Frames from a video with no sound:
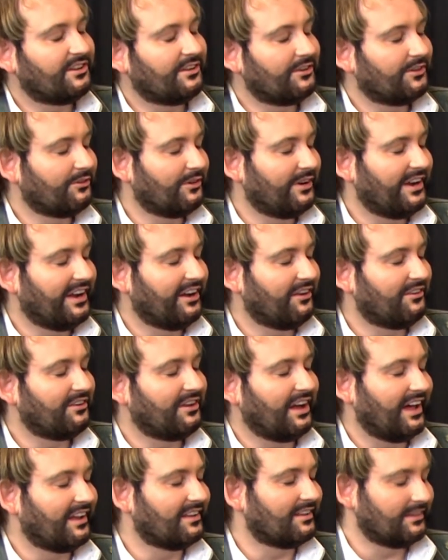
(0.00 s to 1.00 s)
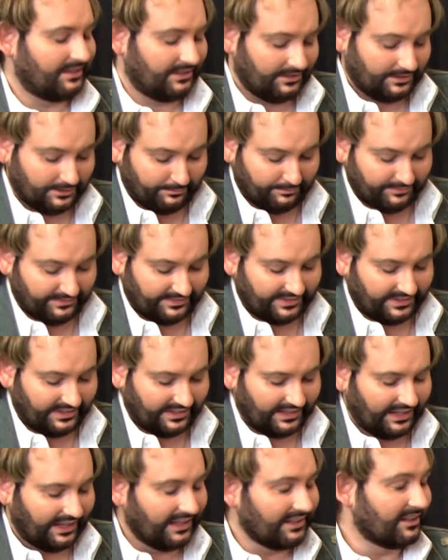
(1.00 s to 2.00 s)
on a Greyhound,
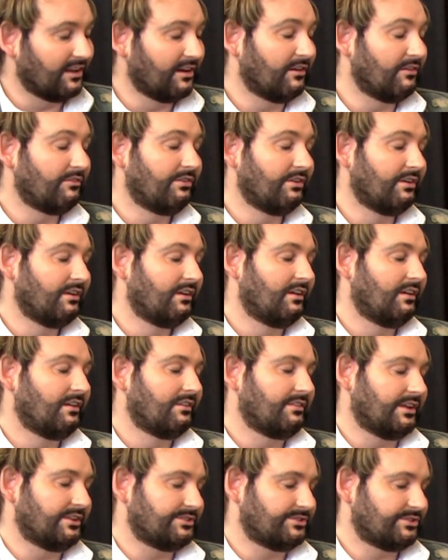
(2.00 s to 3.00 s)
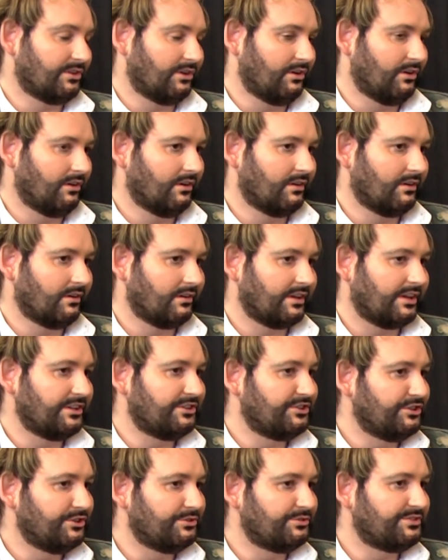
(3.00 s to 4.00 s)
I love that song. Can
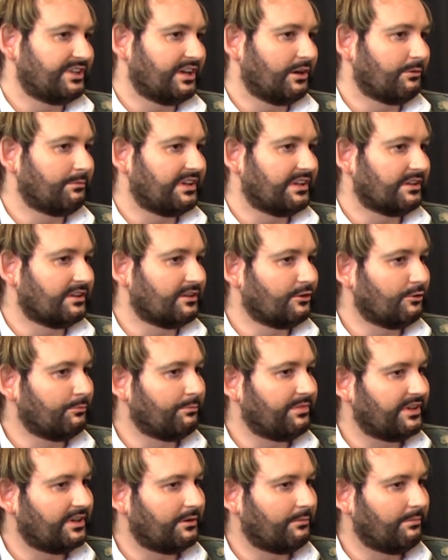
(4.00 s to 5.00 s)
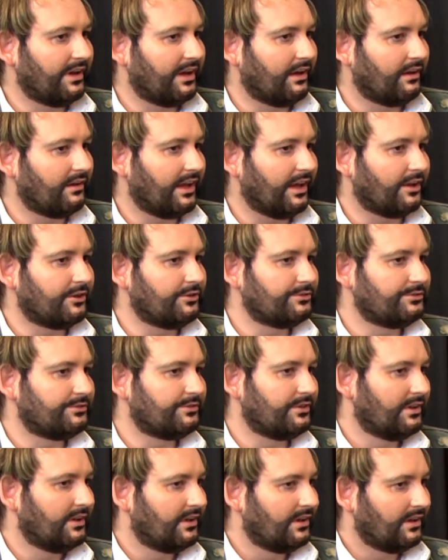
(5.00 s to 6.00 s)
you tell me a little bit about
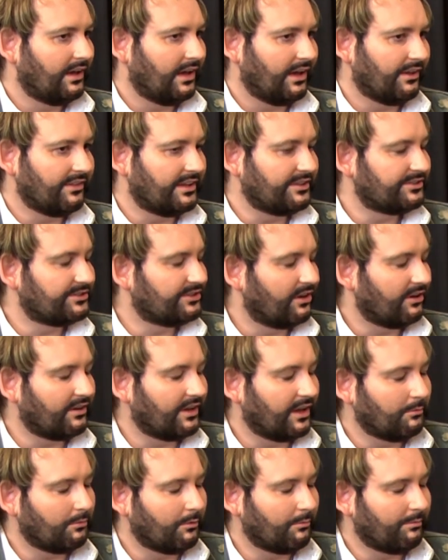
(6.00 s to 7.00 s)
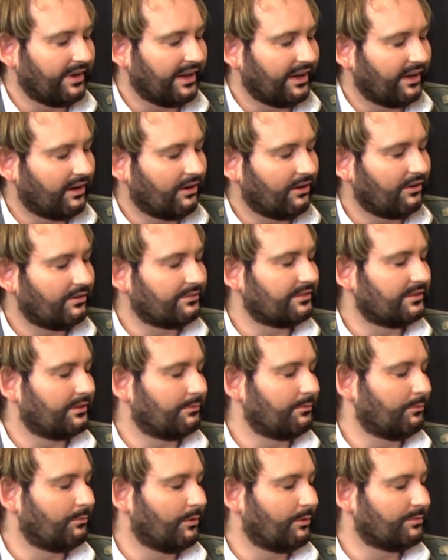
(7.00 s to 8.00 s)
how that song came about? I
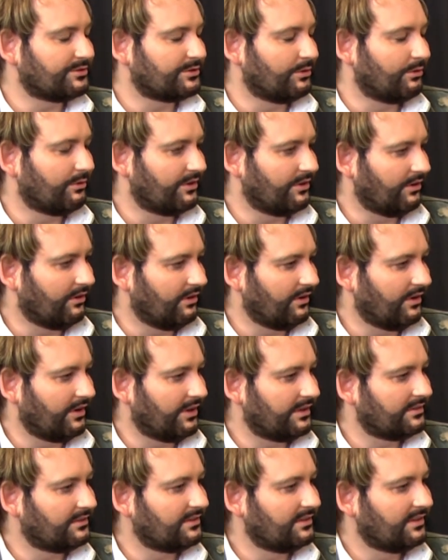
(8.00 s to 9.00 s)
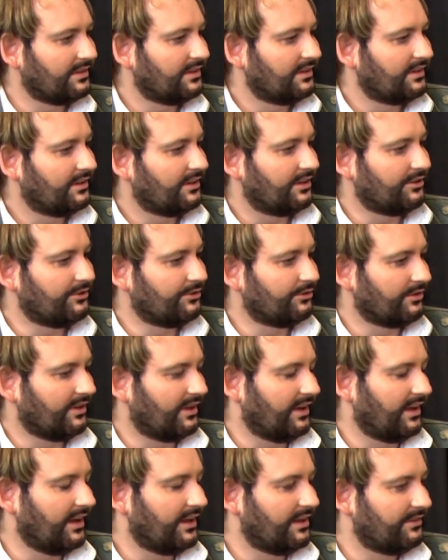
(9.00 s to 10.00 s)
mean, what was going on in your
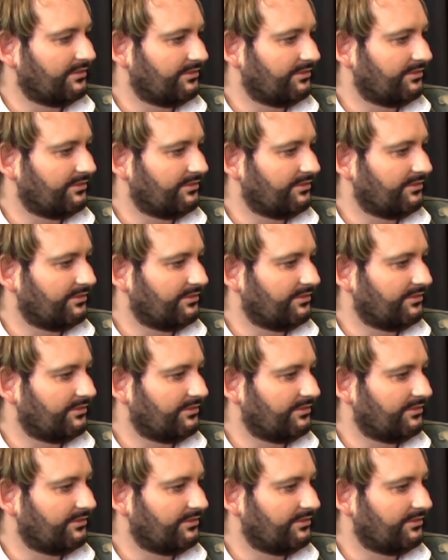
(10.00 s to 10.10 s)
life,